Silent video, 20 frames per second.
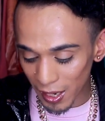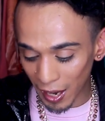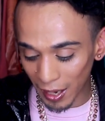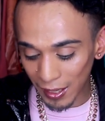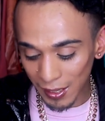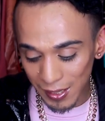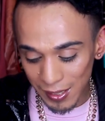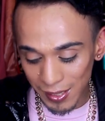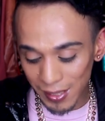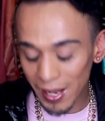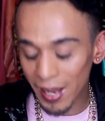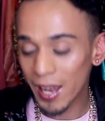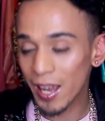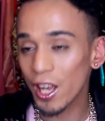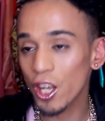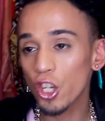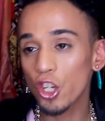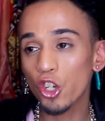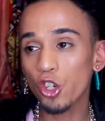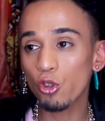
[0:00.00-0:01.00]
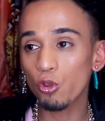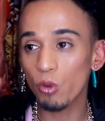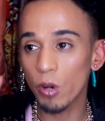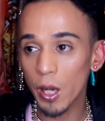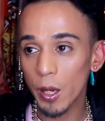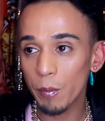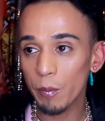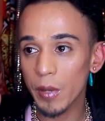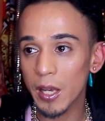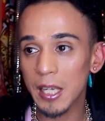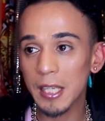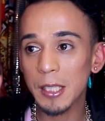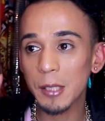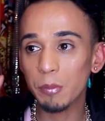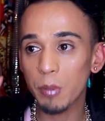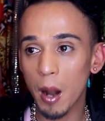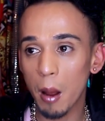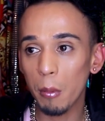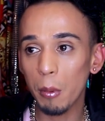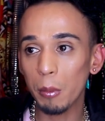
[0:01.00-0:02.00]
I gotta say, Drip is
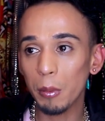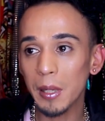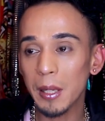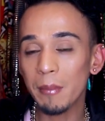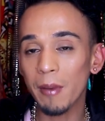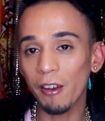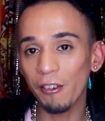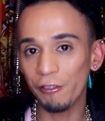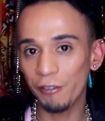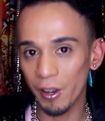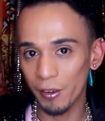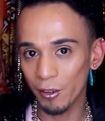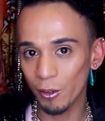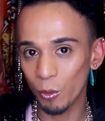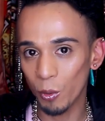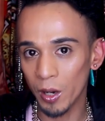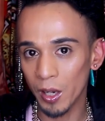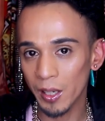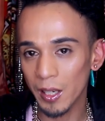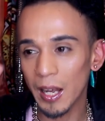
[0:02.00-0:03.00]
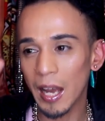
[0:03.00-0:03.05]
probably my favorite one.